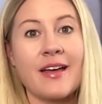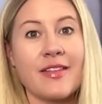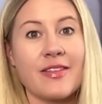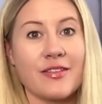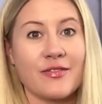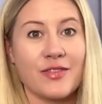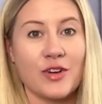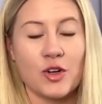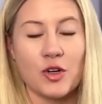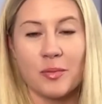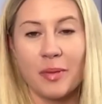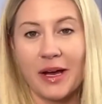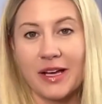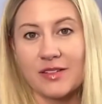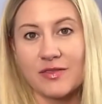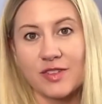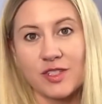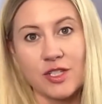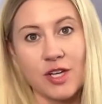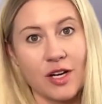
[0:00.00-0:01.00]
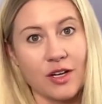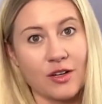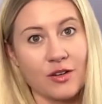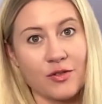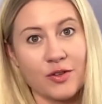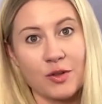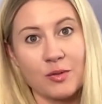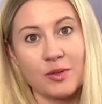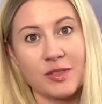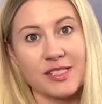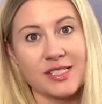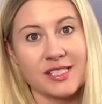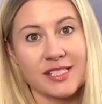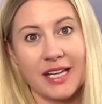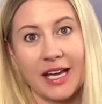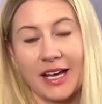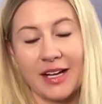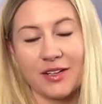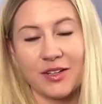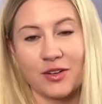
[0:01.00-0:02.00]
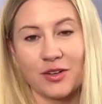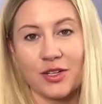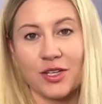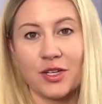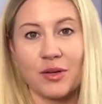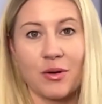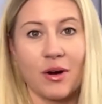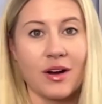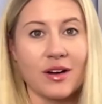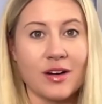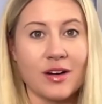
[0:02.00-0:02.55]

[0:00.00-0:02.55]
the PhotoPass photographer will scan your QR